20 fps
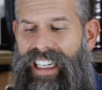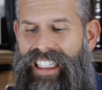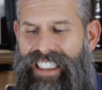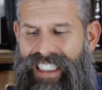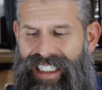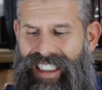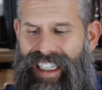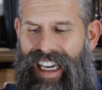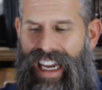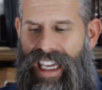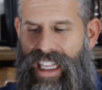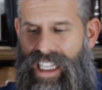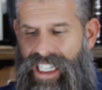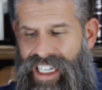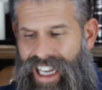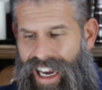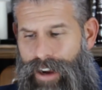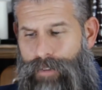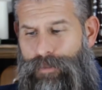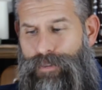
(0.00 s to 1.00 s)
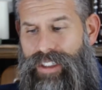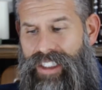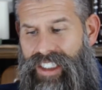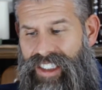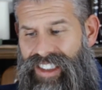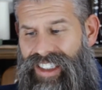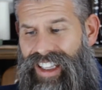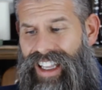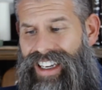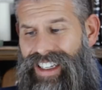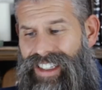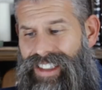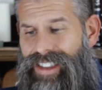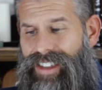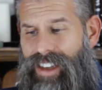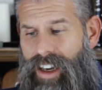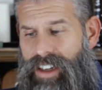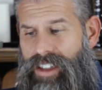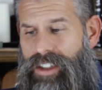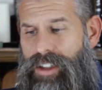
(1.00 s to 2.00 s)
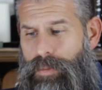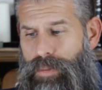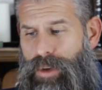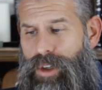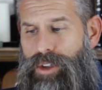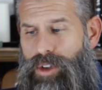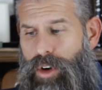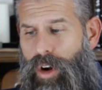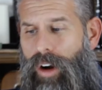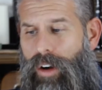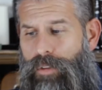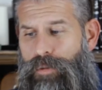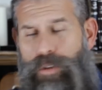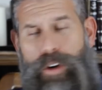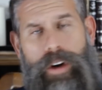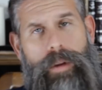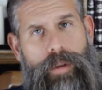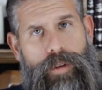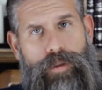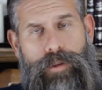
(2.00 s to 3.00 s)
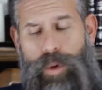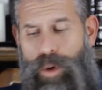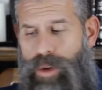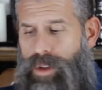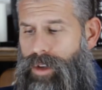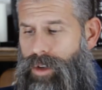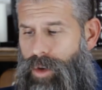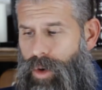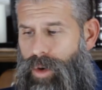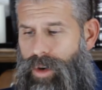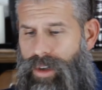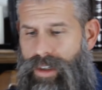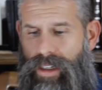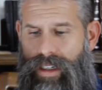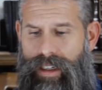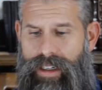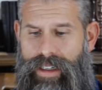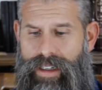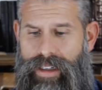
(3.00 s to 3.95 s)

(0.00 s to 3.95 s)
to take the knife and to slay his son as a burnt offering before the Lord.